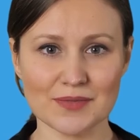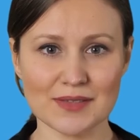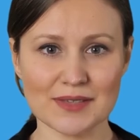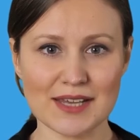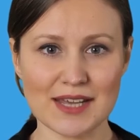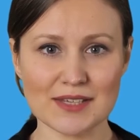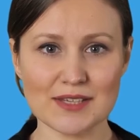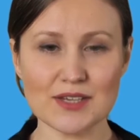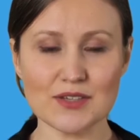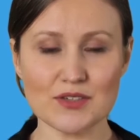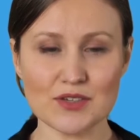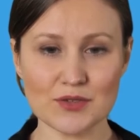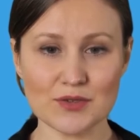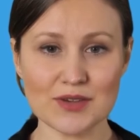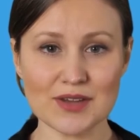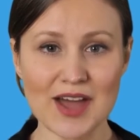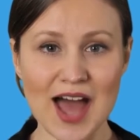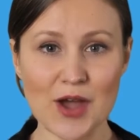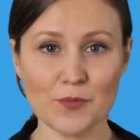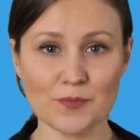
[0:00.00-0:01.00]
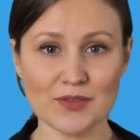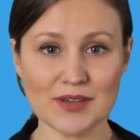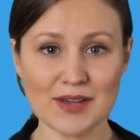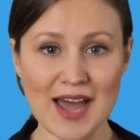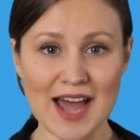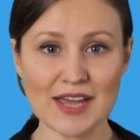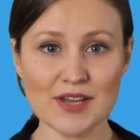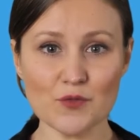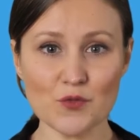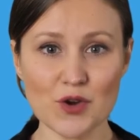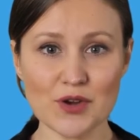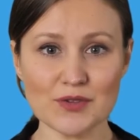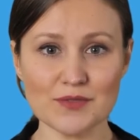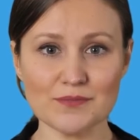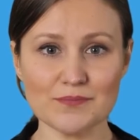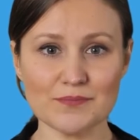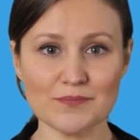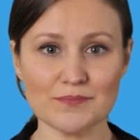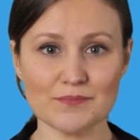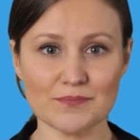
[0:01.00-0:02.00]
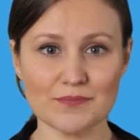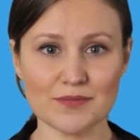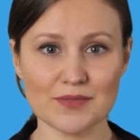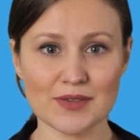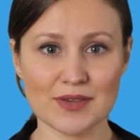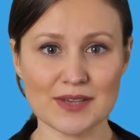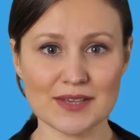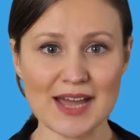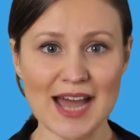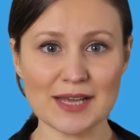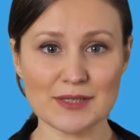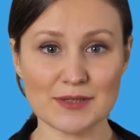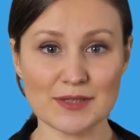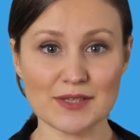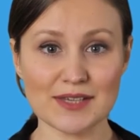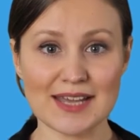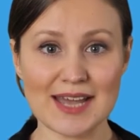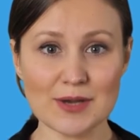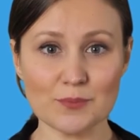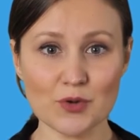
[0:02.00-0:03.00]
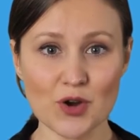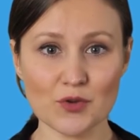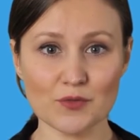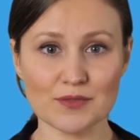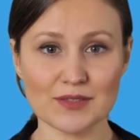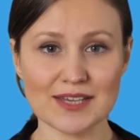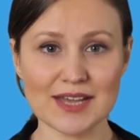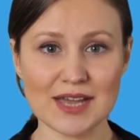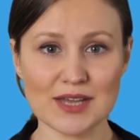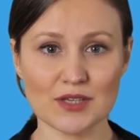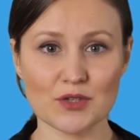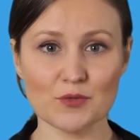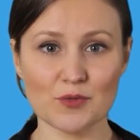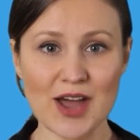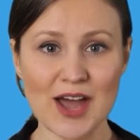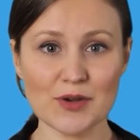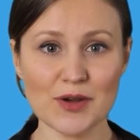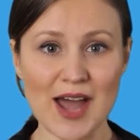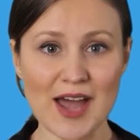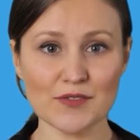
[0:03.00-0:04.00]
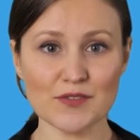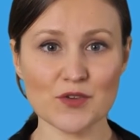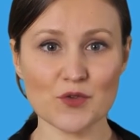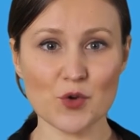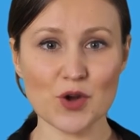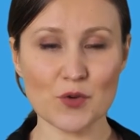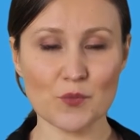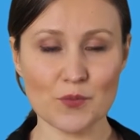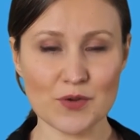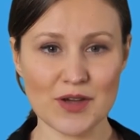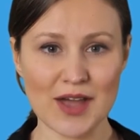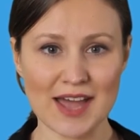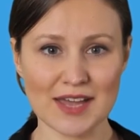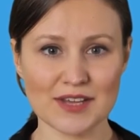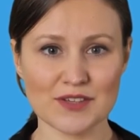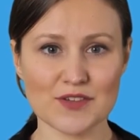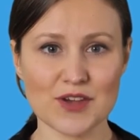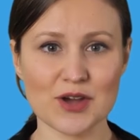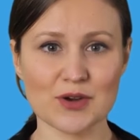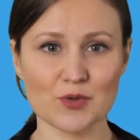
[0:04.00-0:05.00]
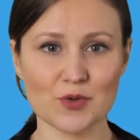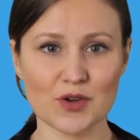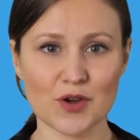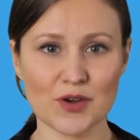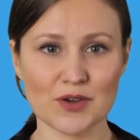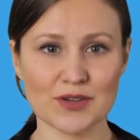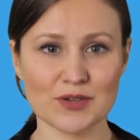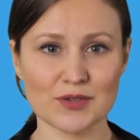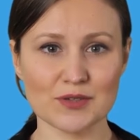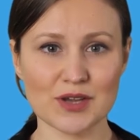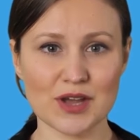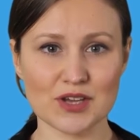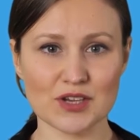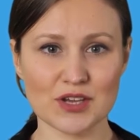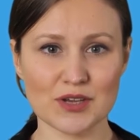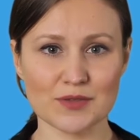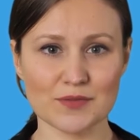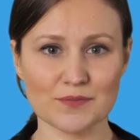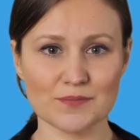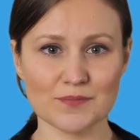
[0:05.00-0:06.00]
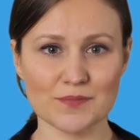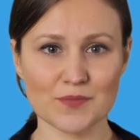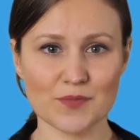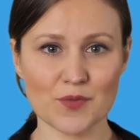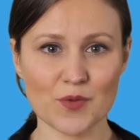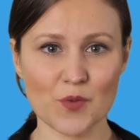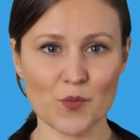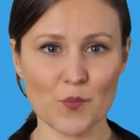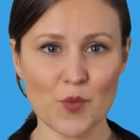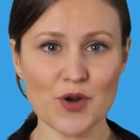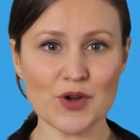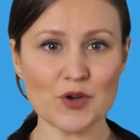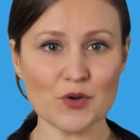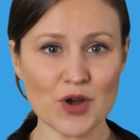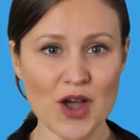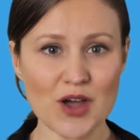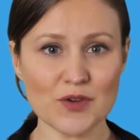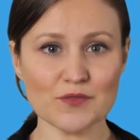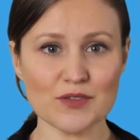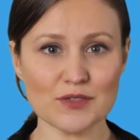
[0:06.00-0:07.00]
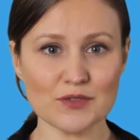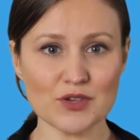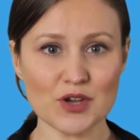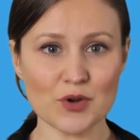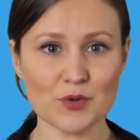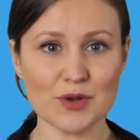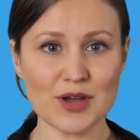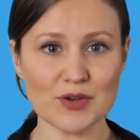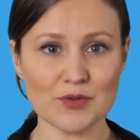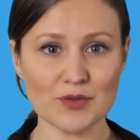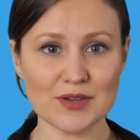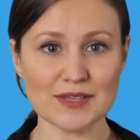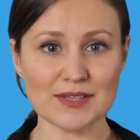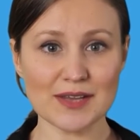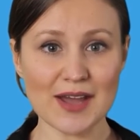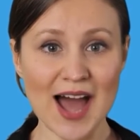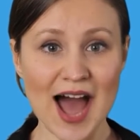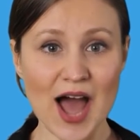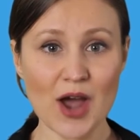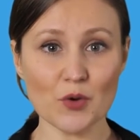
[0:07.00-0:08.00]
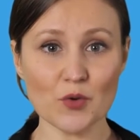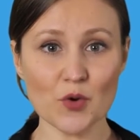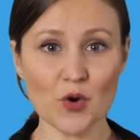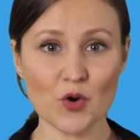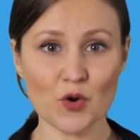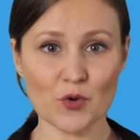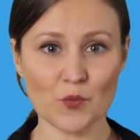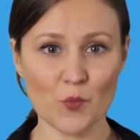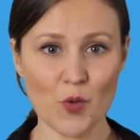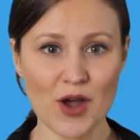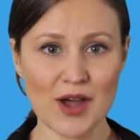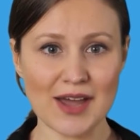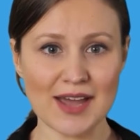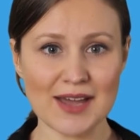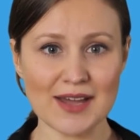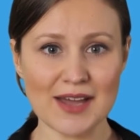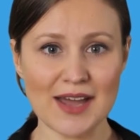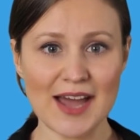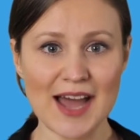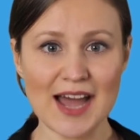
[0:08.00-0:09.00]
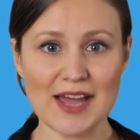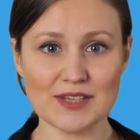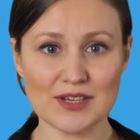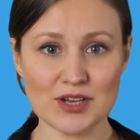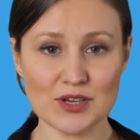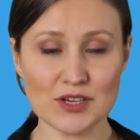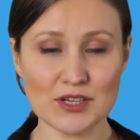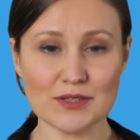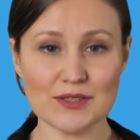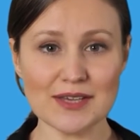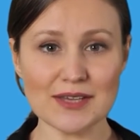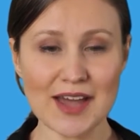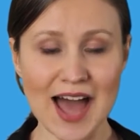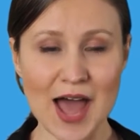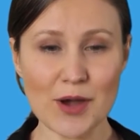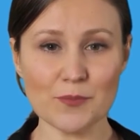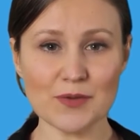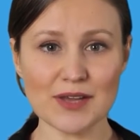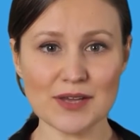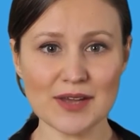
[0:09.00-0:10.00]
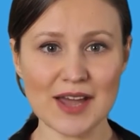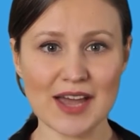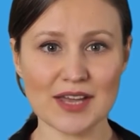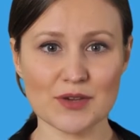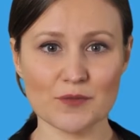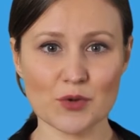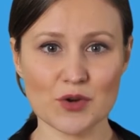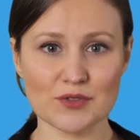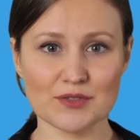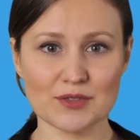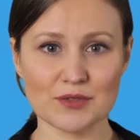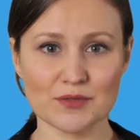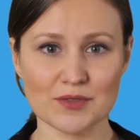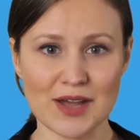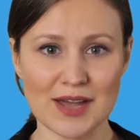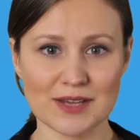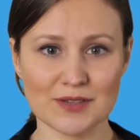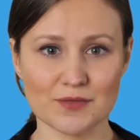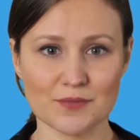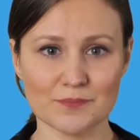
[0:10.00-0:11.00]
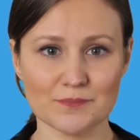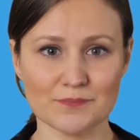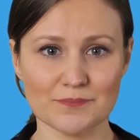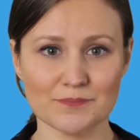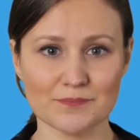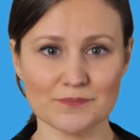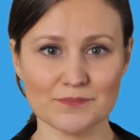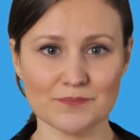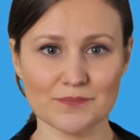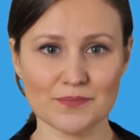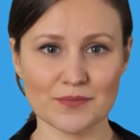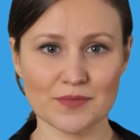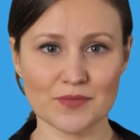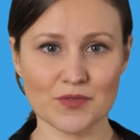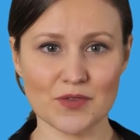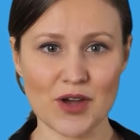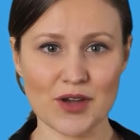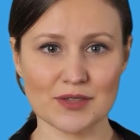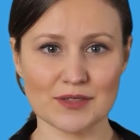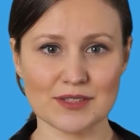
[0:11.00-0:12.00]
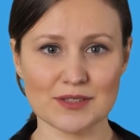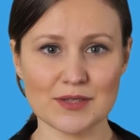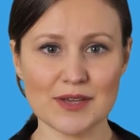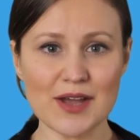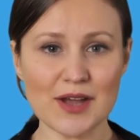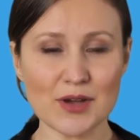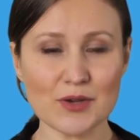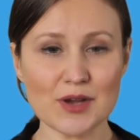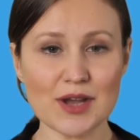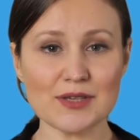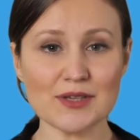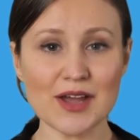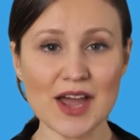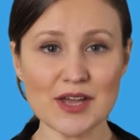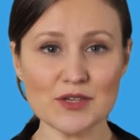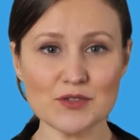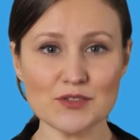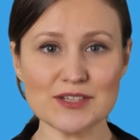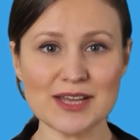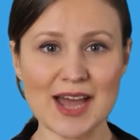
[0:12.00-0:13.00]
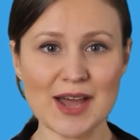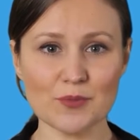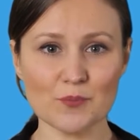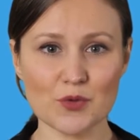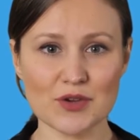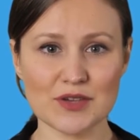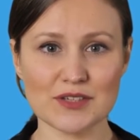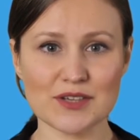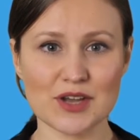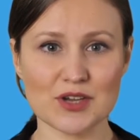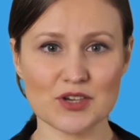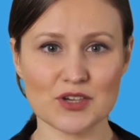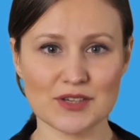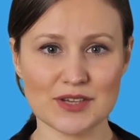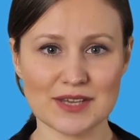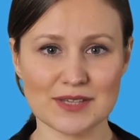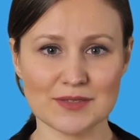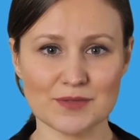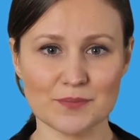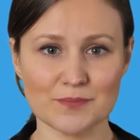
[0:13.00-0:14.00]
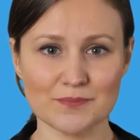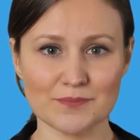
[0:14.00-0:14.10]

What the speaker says: addiction can happen to anyone. That's the same old saying you hear everywhere with anything regarding addiction. What you often don't hear is how or why addiction can happen in any person's life. First, let's understand what addiction is.